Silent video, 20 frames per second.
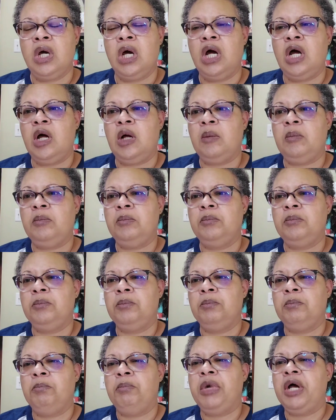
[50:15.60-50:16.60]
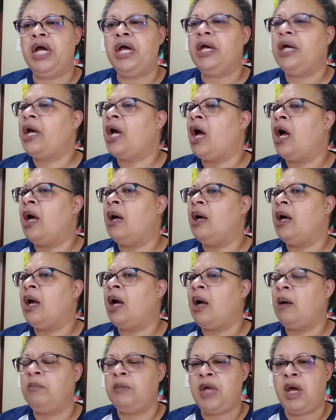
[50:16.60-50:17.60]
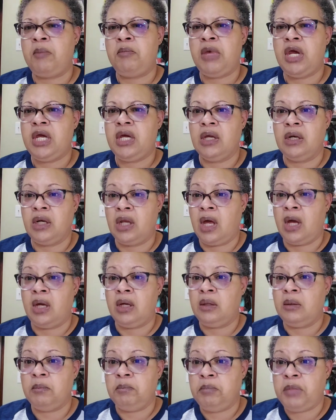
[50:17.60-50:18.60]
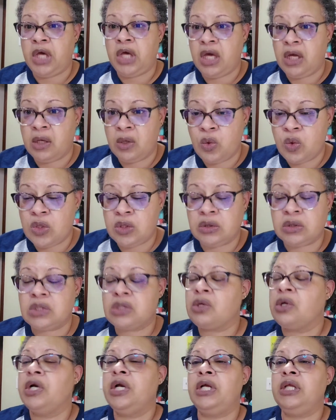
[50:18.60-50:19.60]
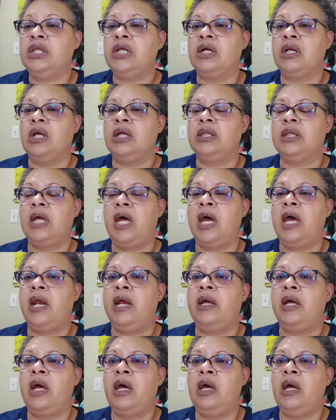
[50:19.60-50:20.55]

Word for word: Um, but I, I'm not making like bed quilts or anything like that.